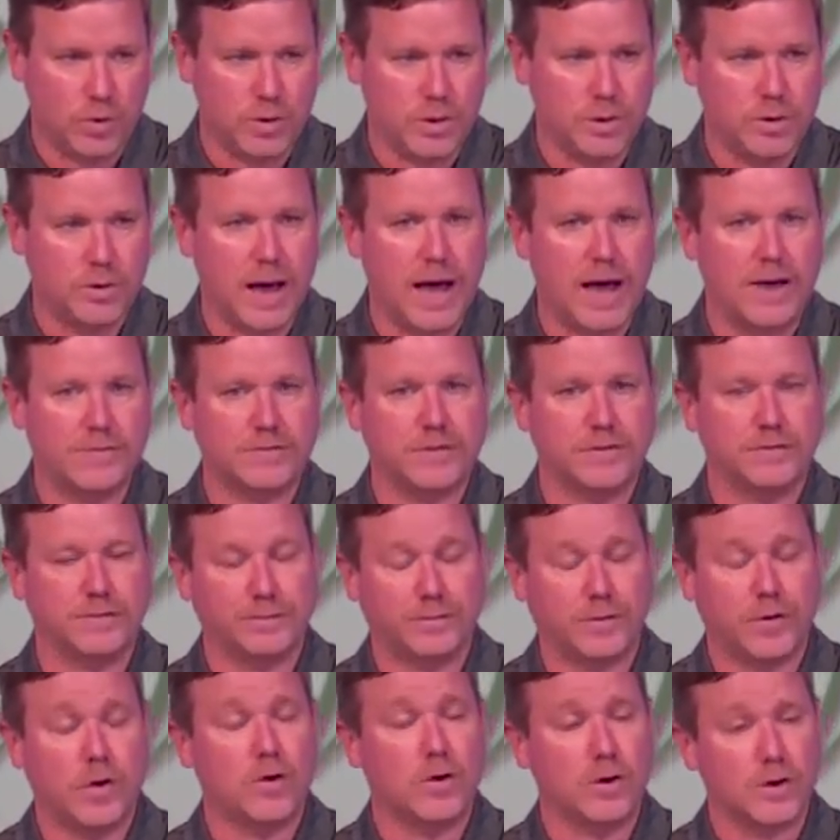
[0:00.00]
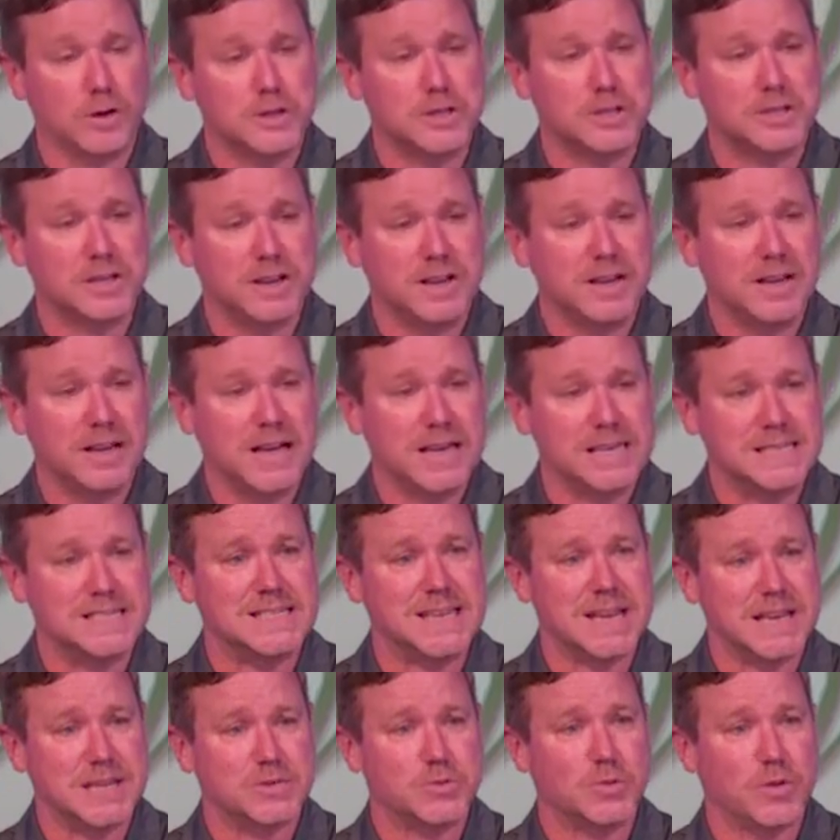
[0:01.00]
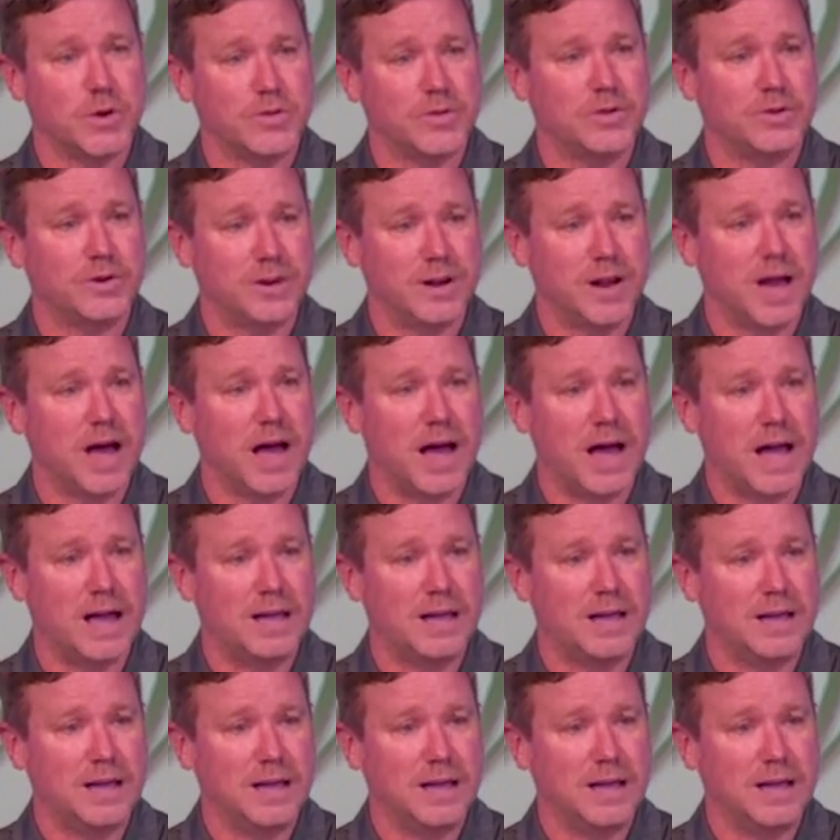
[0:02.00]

You have to first assess whether or not